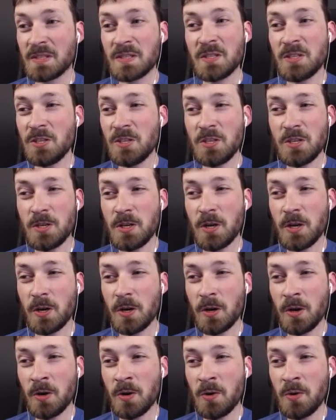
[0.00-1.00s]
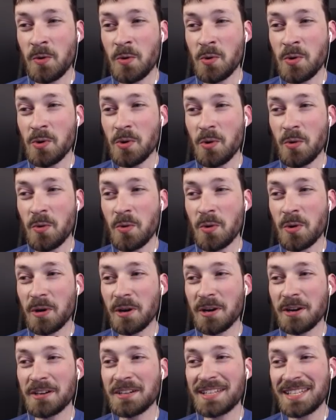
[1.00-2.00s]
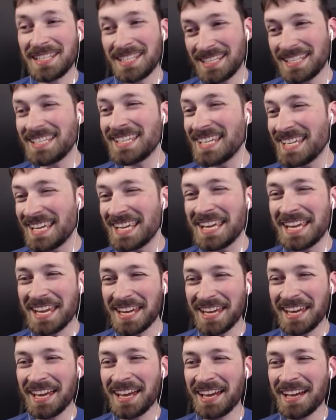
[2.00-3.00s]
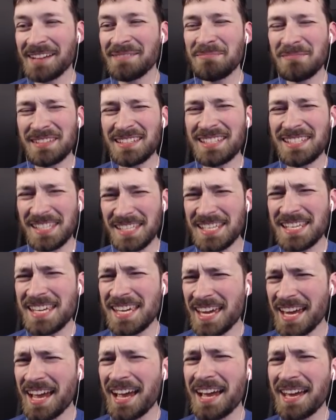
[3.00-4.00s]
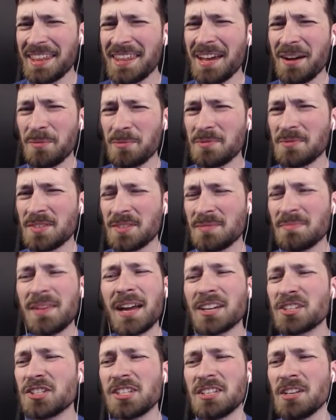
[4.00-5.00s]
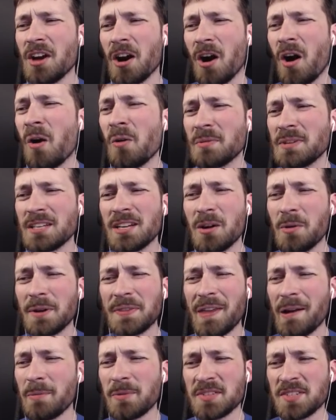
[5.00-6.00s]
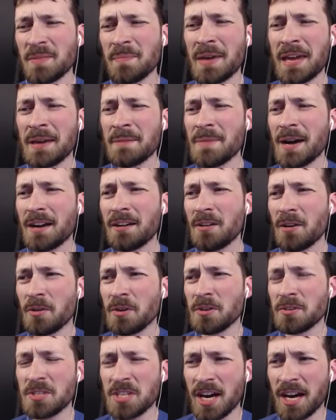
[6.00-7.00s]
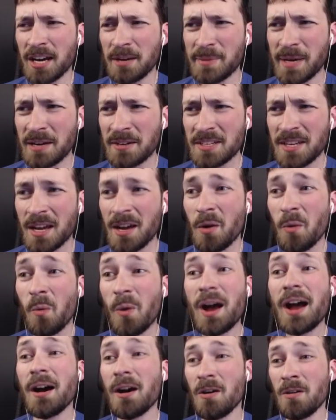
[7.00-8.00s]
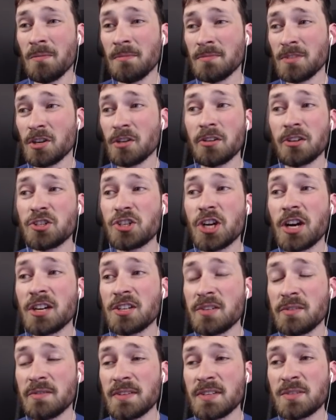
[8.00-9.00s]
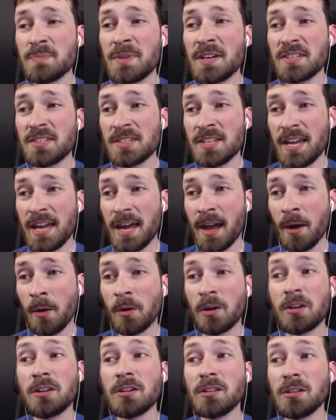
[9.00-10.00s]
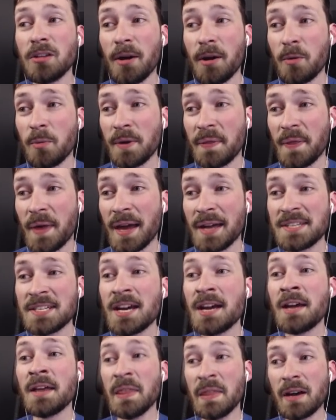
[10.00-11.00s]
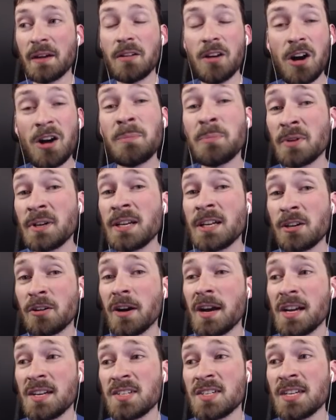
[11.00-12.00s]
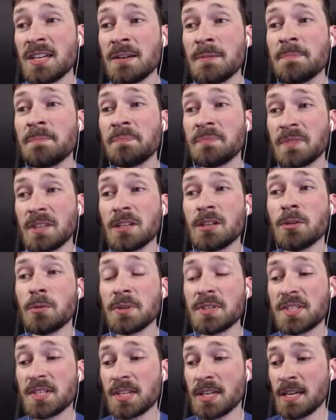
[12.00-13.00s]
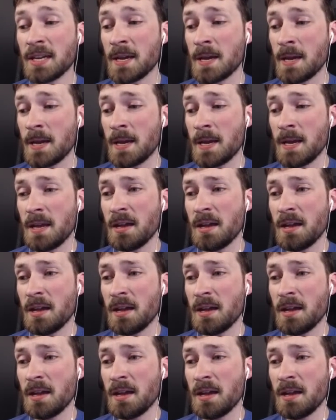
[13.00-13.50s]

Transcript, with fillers: No, or yeah. Yeah, that was, actually no, you know what, that wasn't me. I don't know who you're talking about. Well, you're in charge of this mess now. Good luck with that. They're all pretty crazy. You'll see.